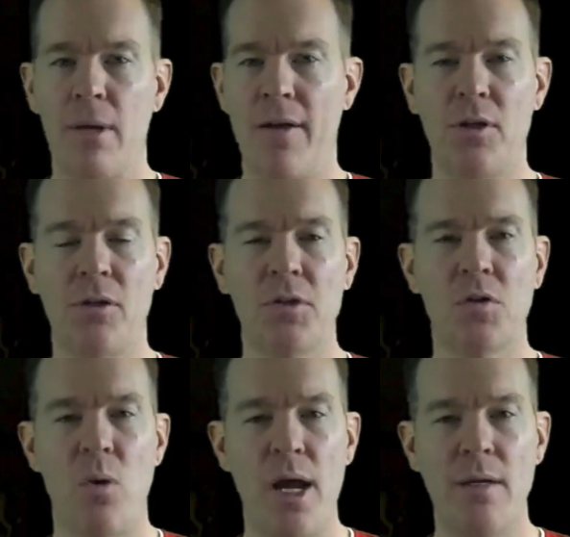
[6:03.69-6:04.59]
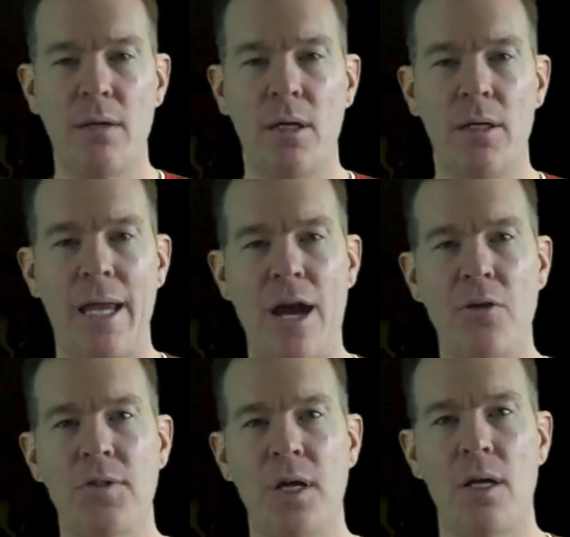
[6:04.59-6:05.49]
Everything looks great. Now
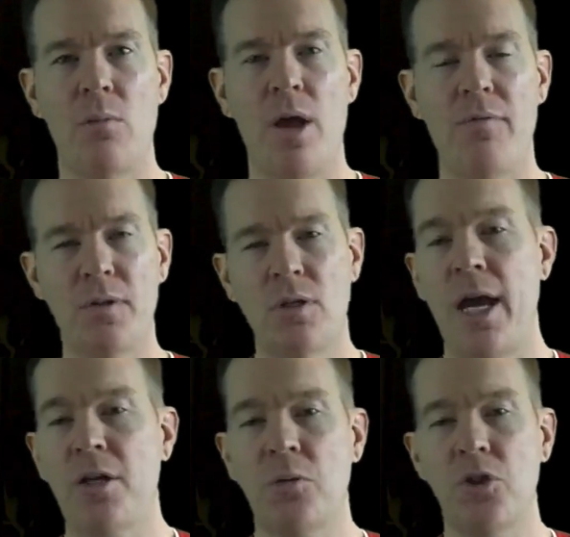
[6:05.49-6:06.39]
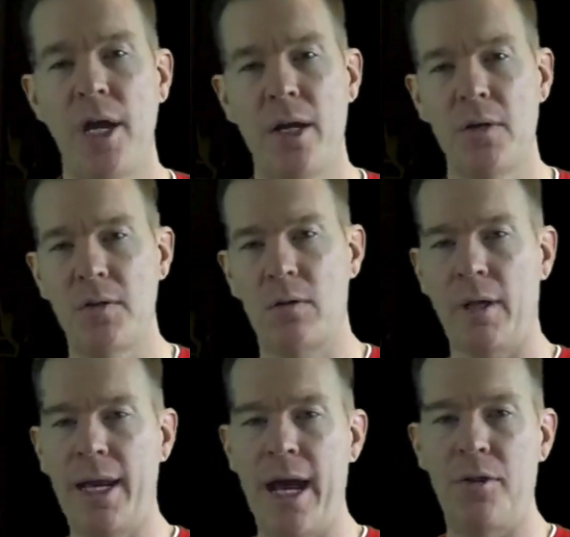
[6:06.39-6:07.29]
you see it. We have the actual channels. They're
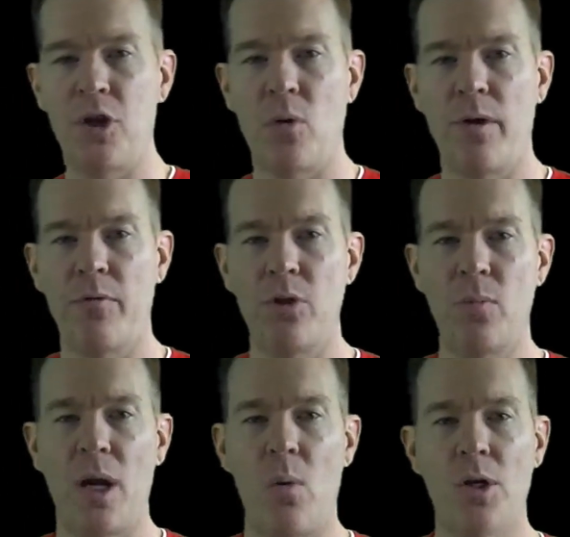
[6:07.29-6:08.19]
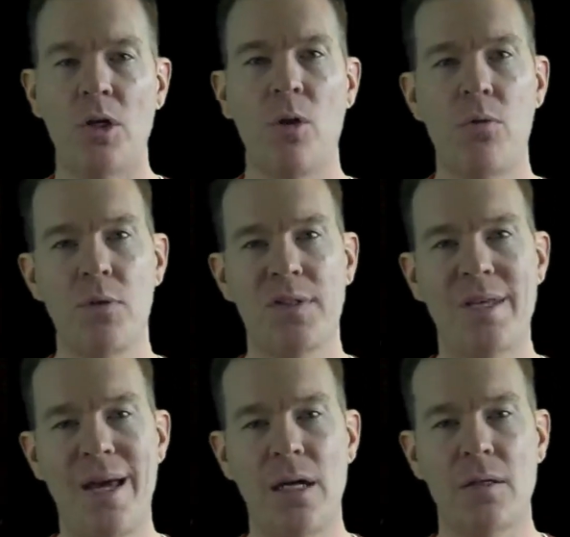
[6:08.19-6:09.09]
laid out in the grid for you, but I wanted to go through the
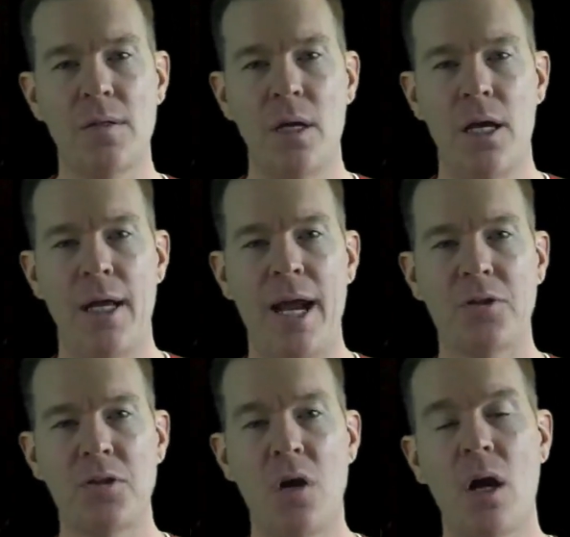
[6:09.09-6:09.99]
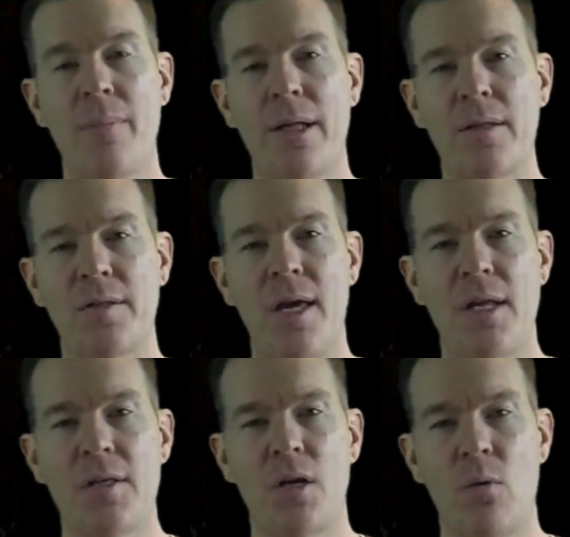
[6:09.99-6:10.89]
settings and actually talk about the
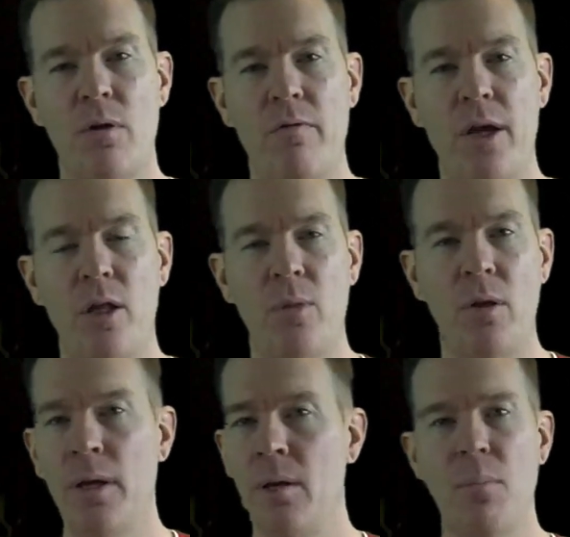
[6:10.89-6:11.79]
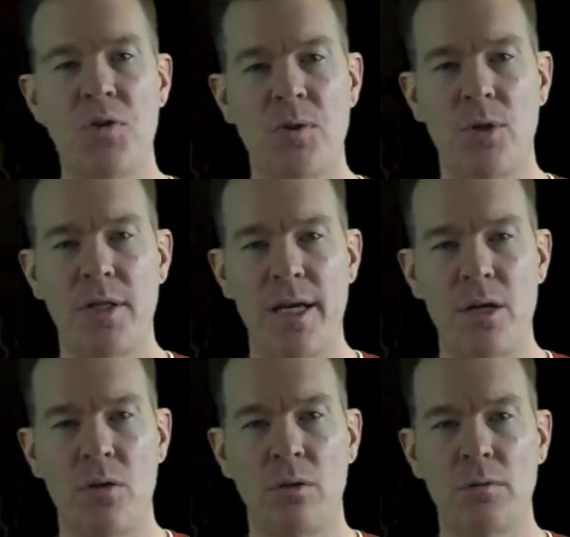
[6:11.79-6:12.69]
settings that were available. Most of them are
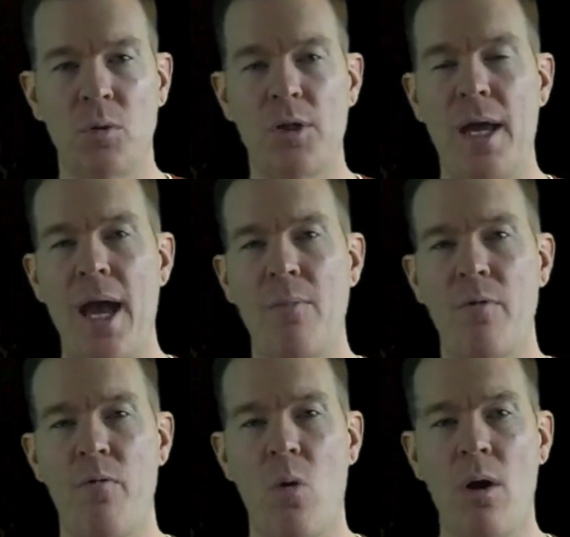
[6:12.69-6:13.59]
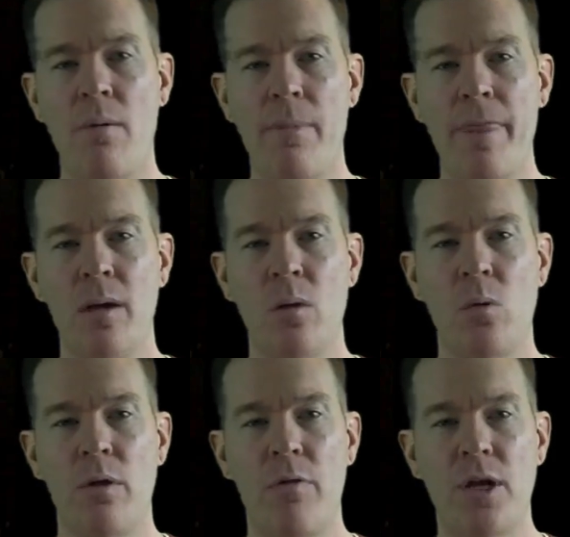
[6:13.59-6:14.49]
identical to what they had before.
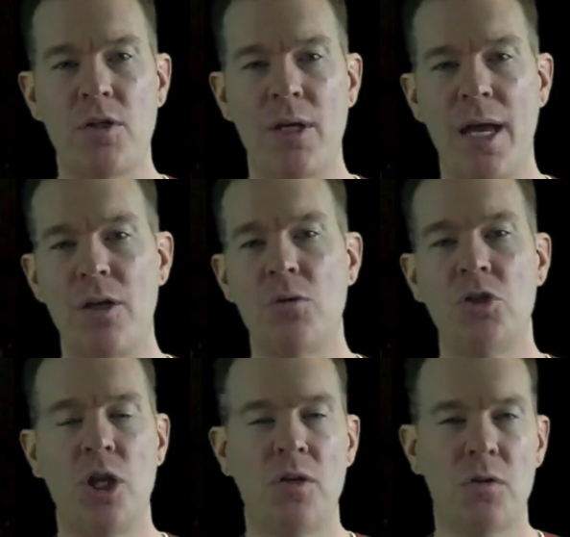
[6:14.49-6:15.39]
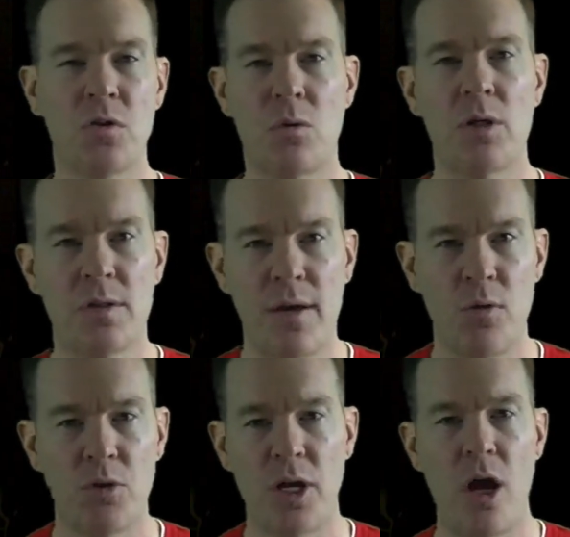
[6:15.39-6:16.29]
One of the things you can do is change the
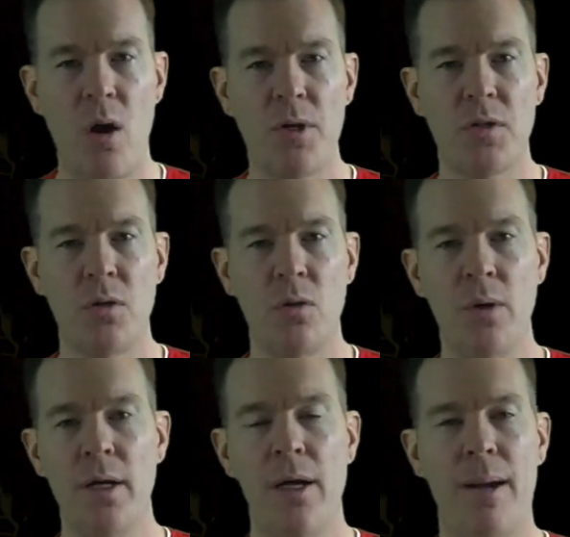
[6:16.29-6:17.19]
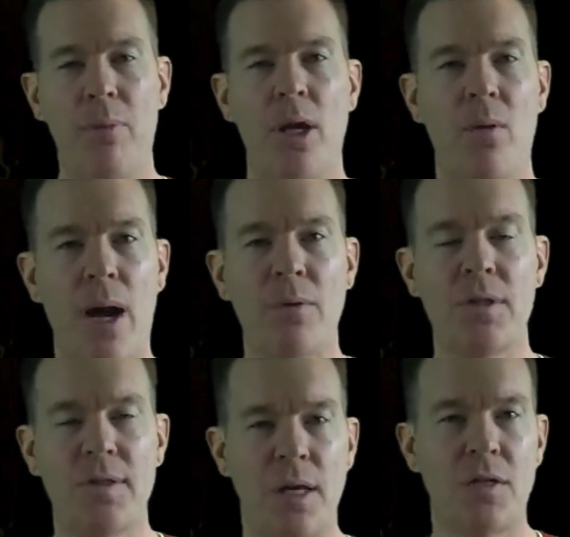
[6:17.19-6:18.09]
screensaver, which I always do. I play around with
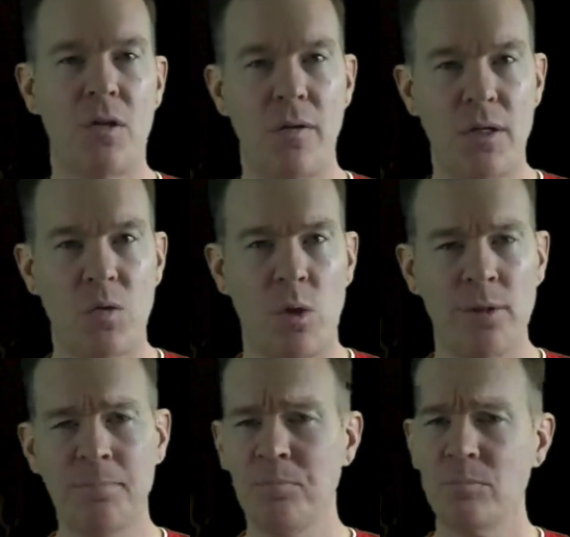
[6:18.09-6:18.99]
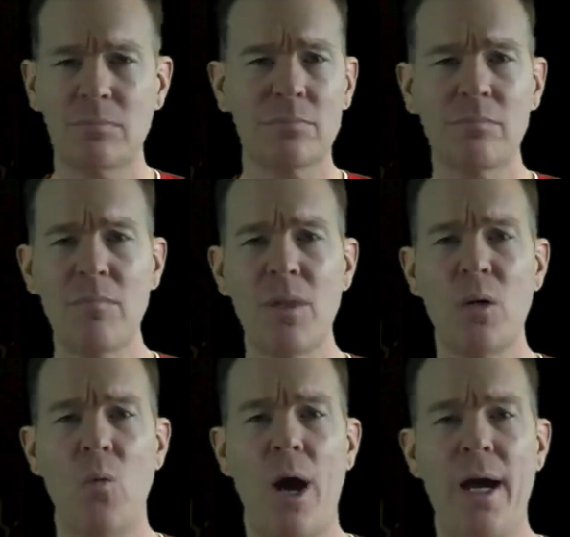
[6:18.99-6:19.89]
the settings on this one.
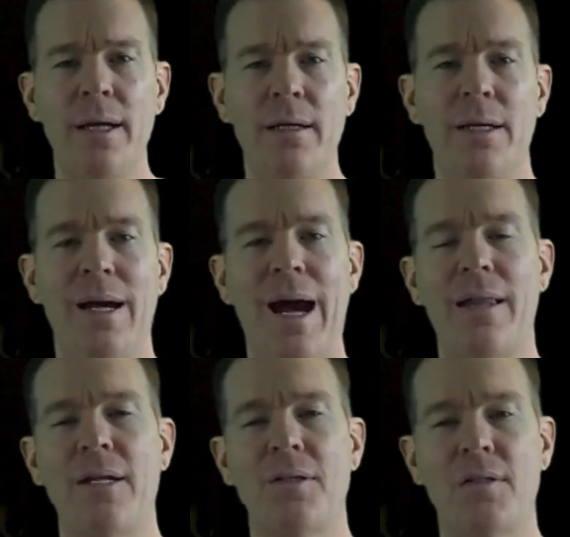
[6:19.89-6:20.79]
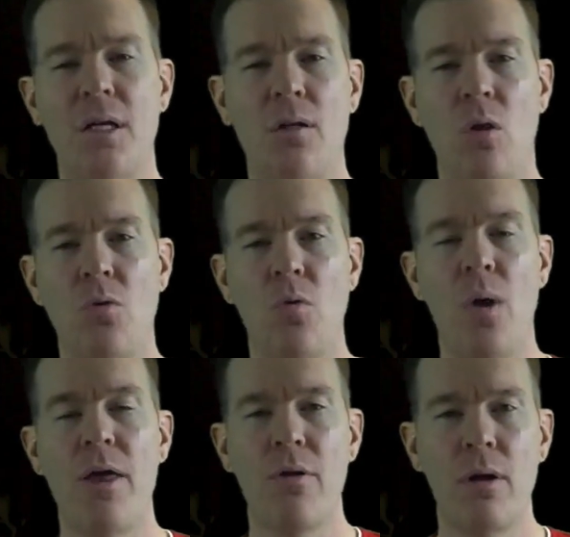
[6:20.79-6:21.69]
Why? I like to see local
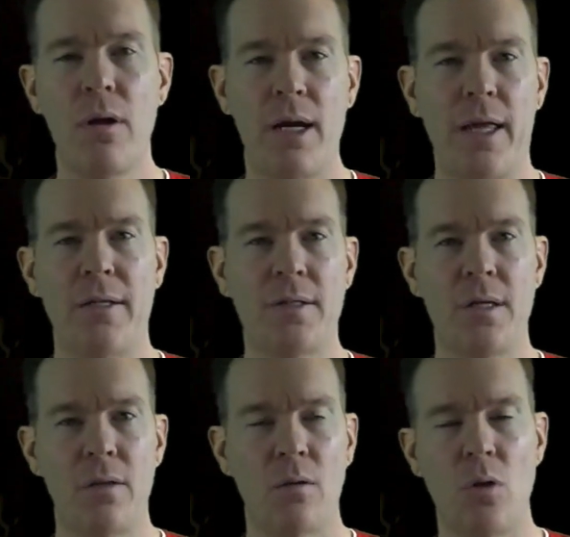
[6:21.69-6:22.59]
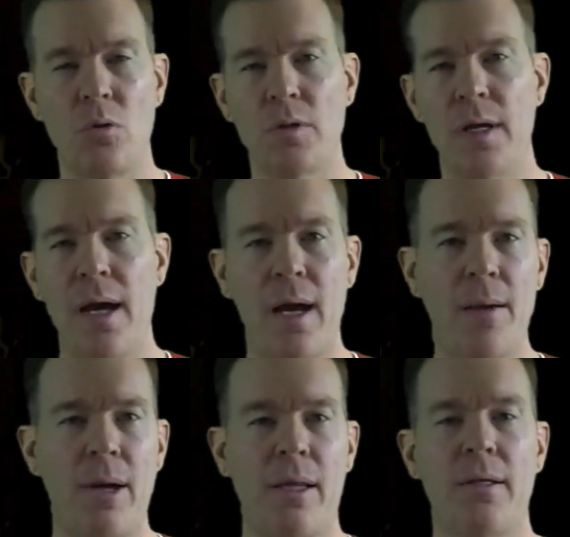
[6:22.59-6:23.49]
weather. I like to see the local
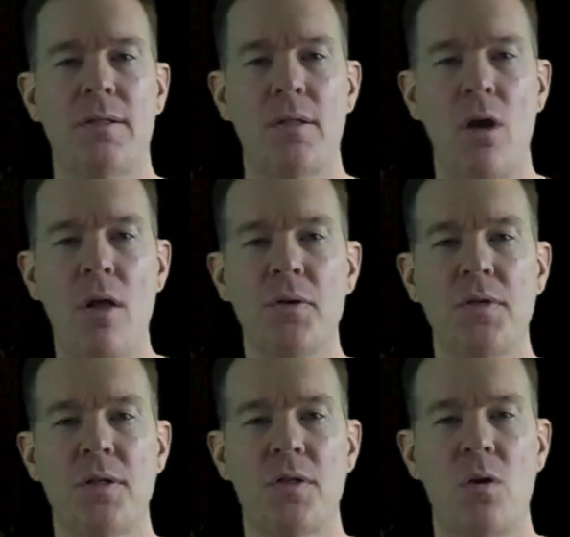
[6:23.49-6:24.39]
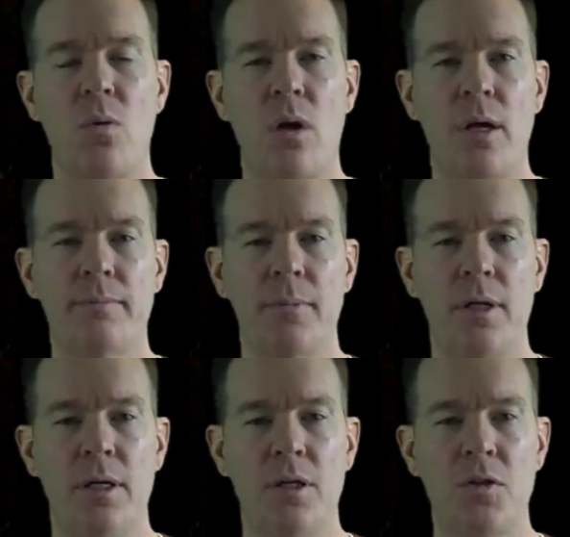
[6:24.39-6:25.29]
time. I like to see all those things that's going on.
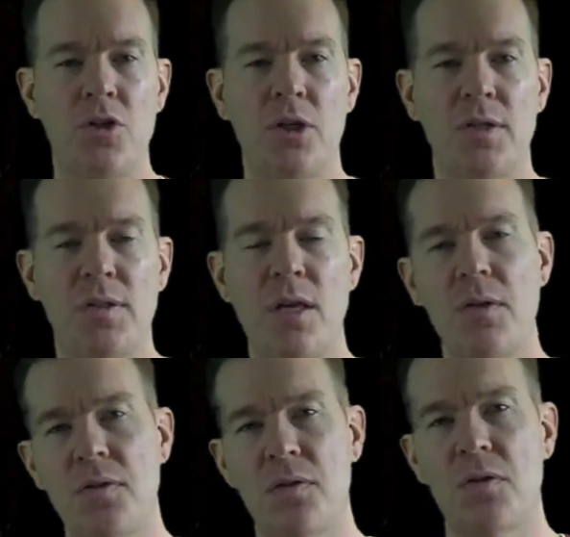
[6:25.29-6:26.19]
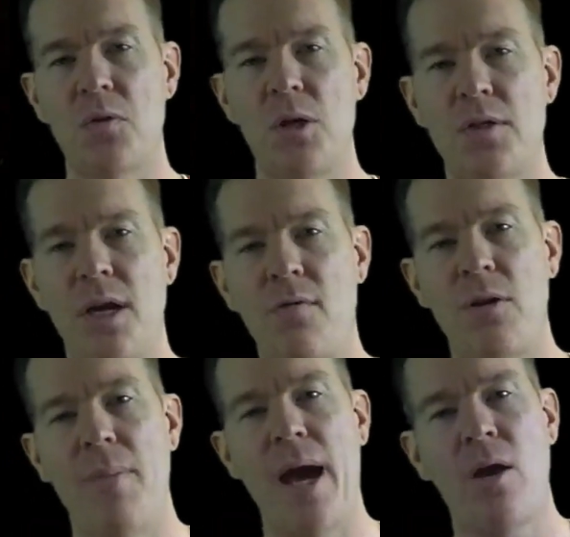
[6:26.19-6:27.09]
So as you can see, this is the screensaver in
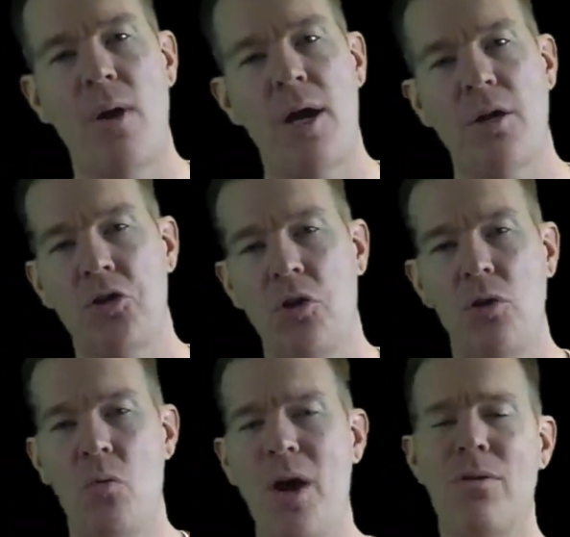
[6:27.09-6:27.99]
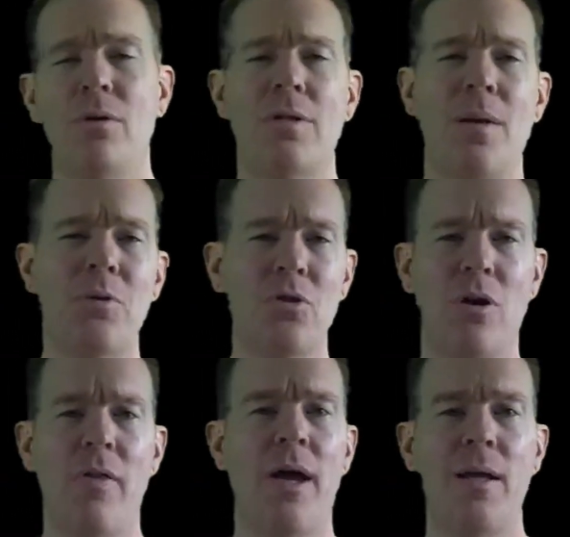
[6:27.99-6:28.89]
the background. I'll show you weather, temperature,
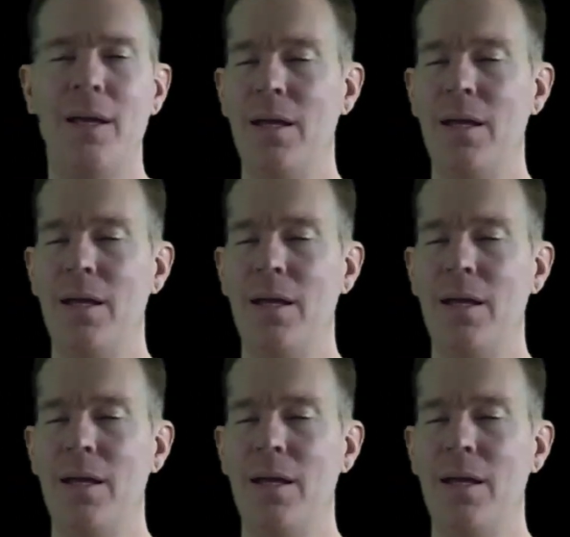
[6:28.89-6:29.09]
all that.